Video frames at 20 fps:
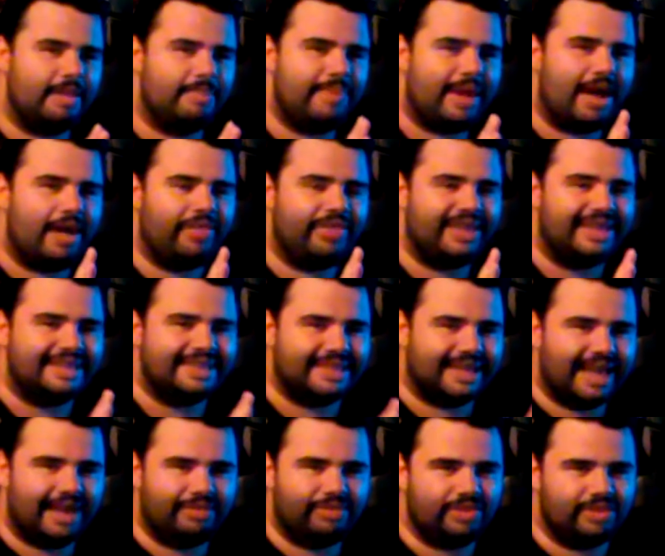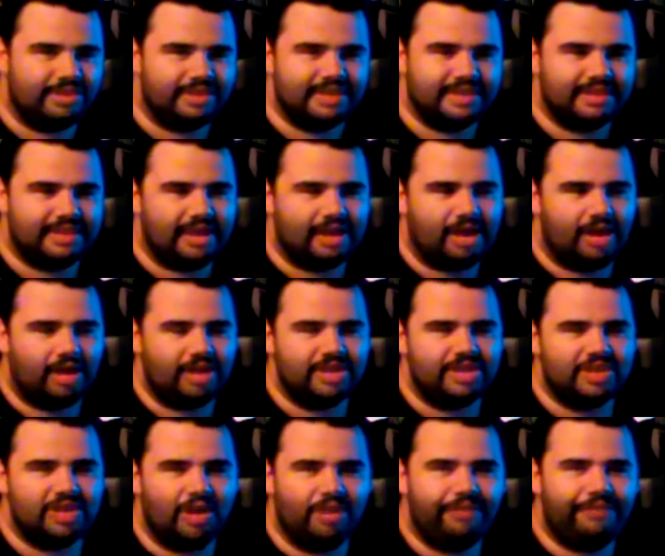about these levels are
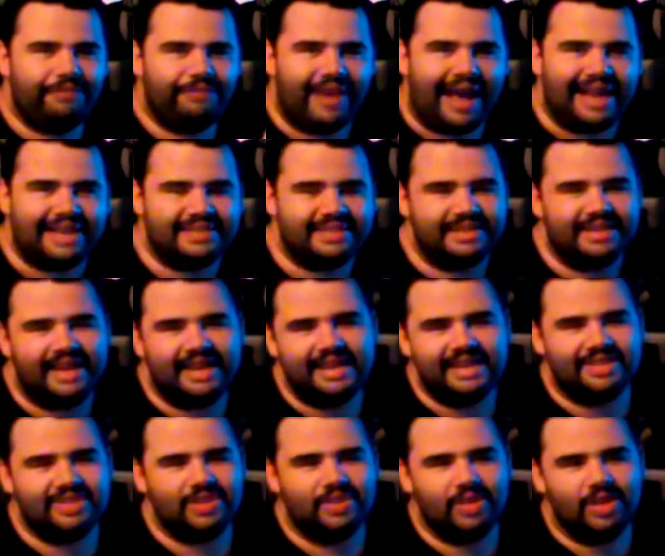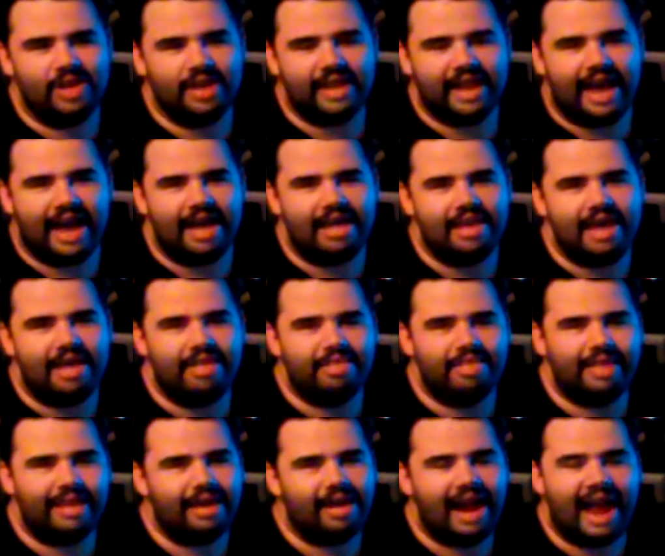so fascinating to look at,
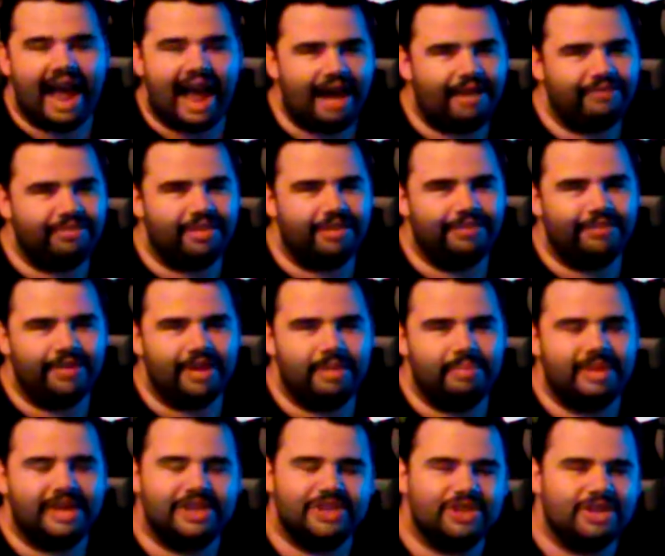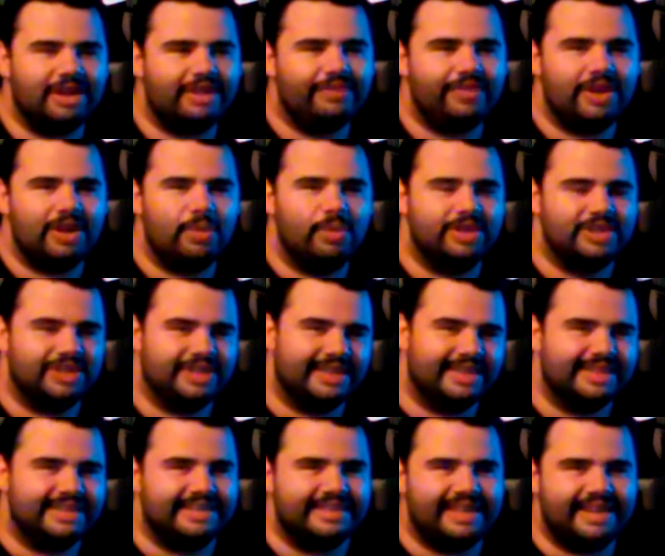and they're half the fun, because you never know what you're
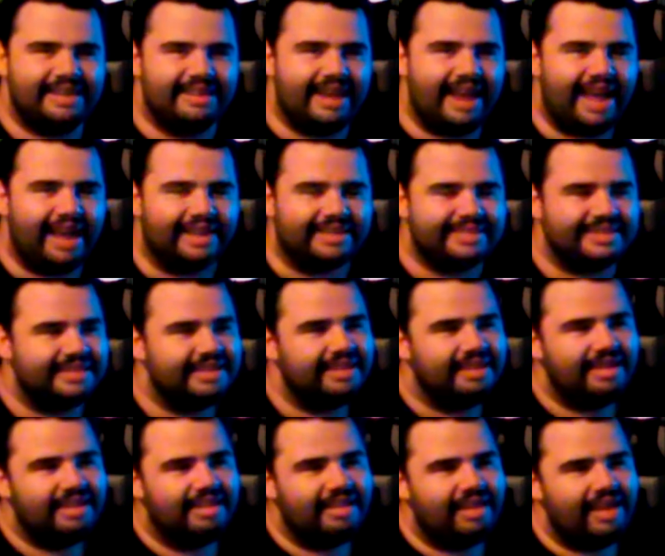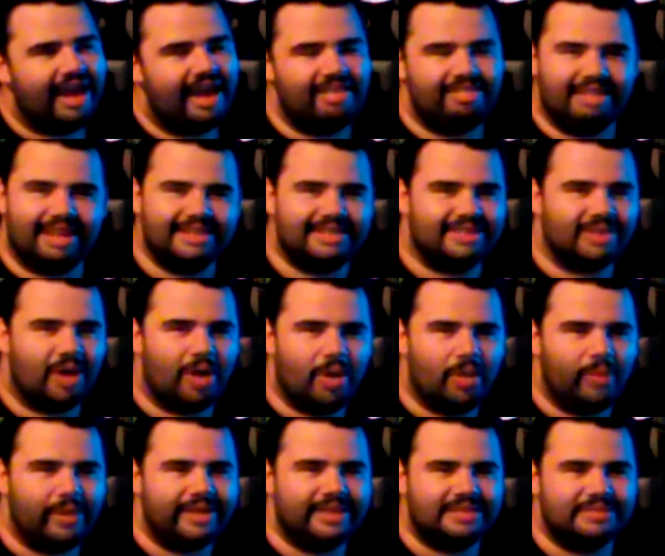going to see next. And that's
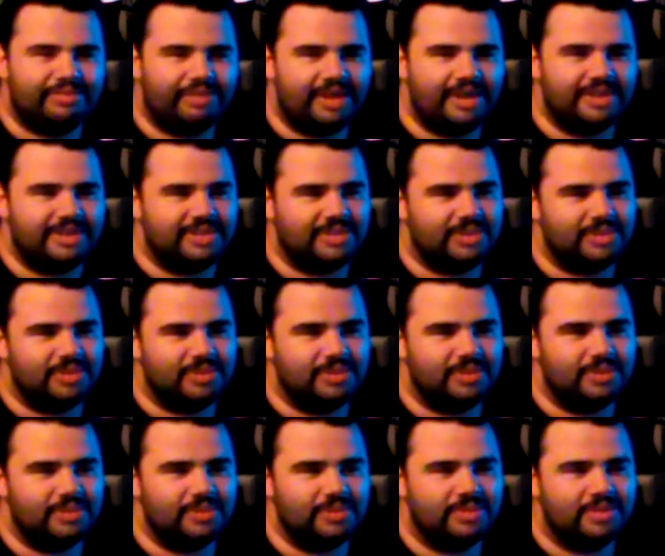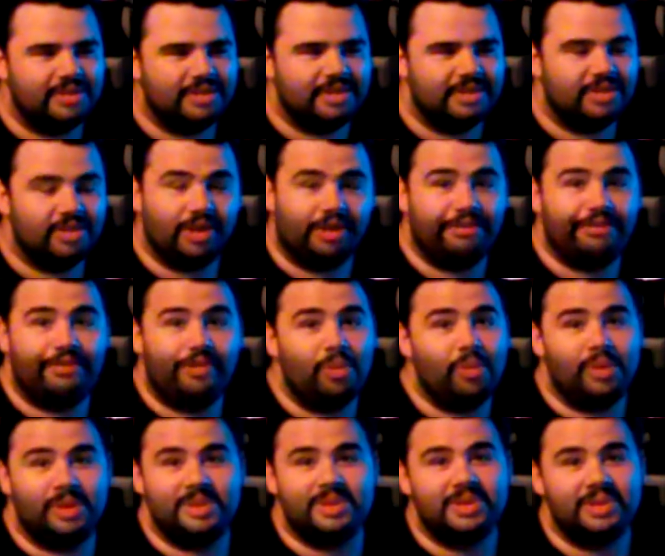always fun to look
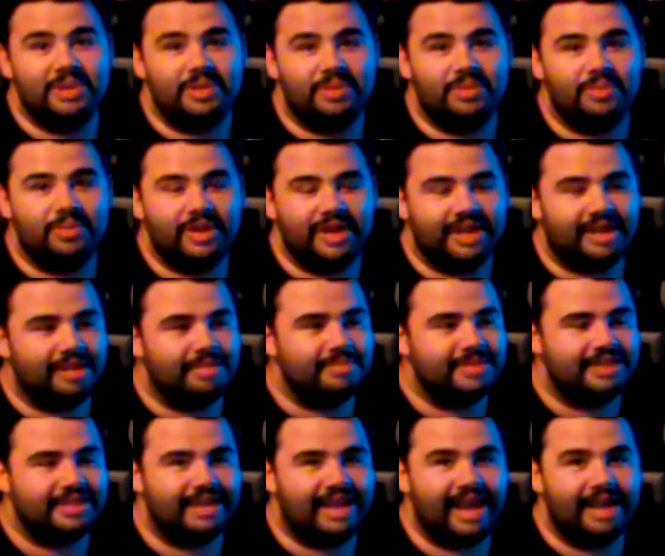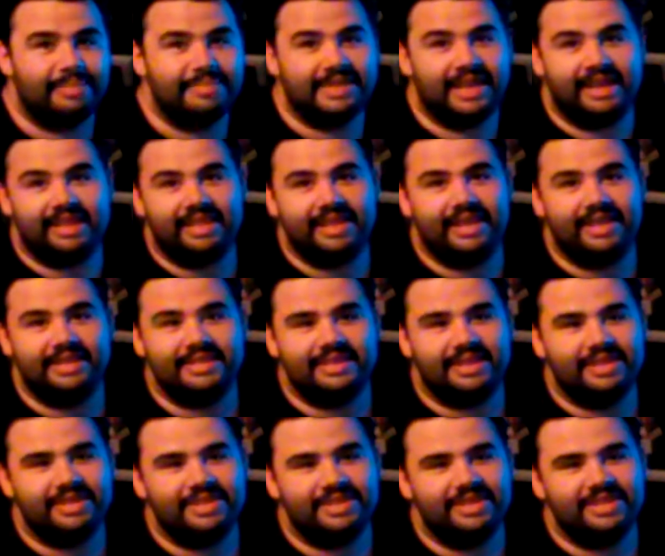forward to when it comes to games like these,
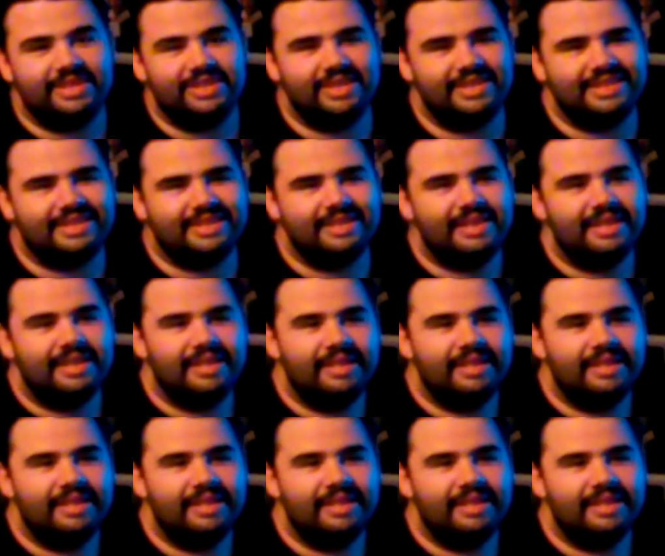because it's just